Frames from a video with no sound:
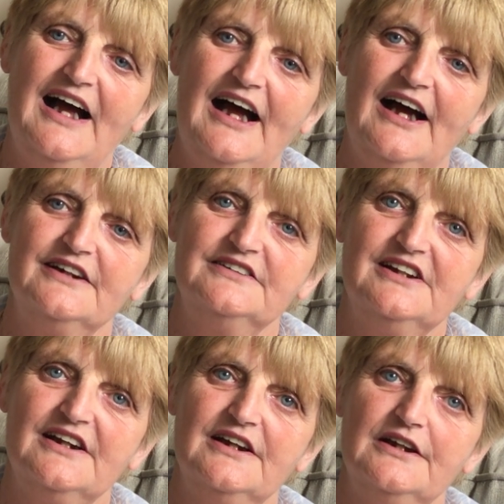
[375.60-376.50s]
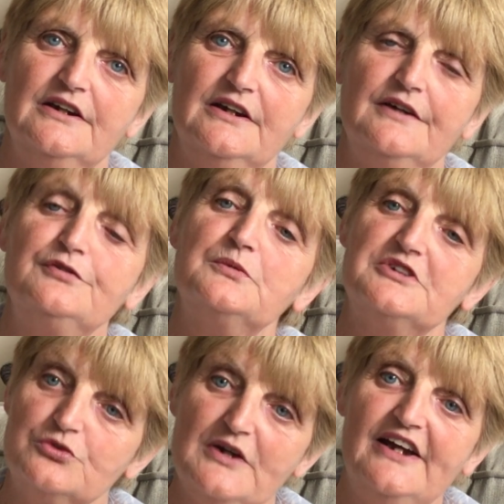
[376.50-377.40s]
And if it
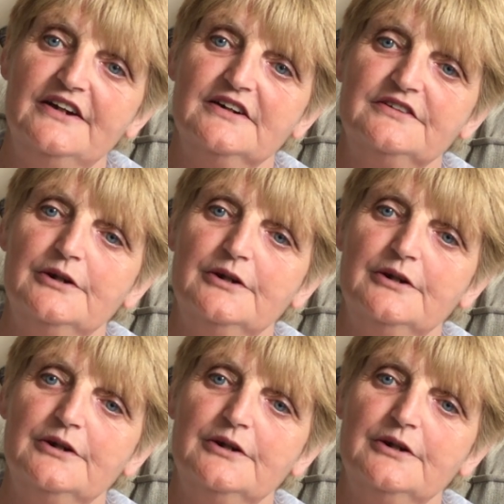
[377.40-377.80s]
was raining,